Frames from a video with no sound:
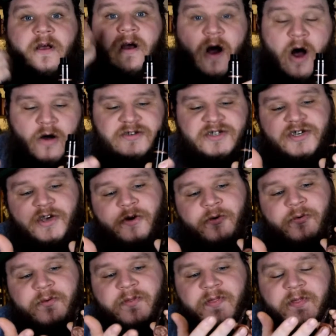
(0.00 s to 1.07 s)

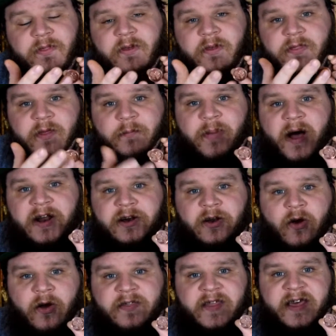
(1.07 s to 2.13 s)
Also, the button
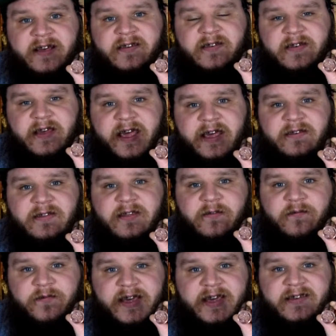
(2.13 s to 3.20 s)
on this is the
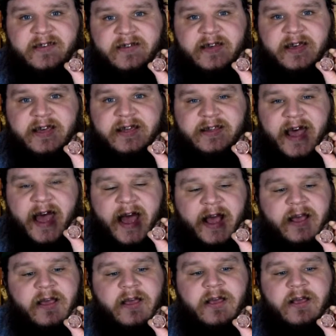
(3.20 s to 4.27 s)
VC
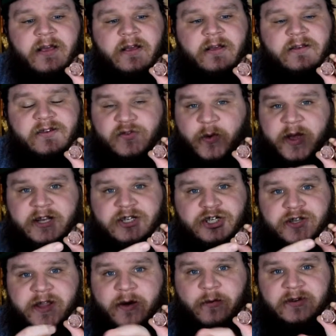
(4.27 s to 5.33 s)
Tech switch
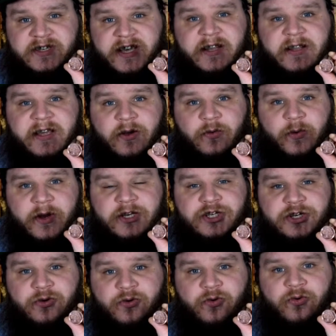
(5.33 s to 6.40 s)
that was in the
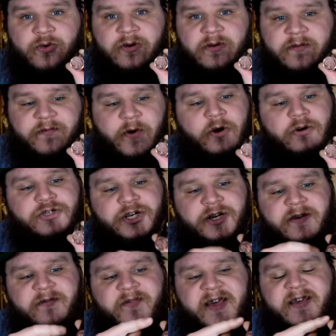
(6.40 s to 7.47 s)
original version
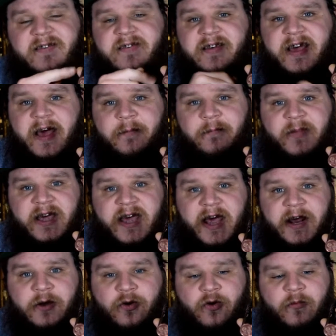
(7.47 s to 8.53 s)
VCM
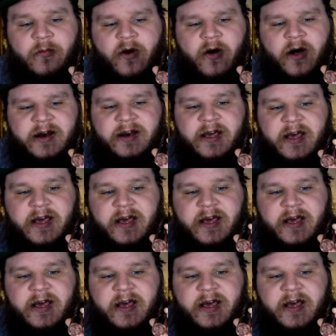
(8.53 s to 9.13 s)
mechanical mod.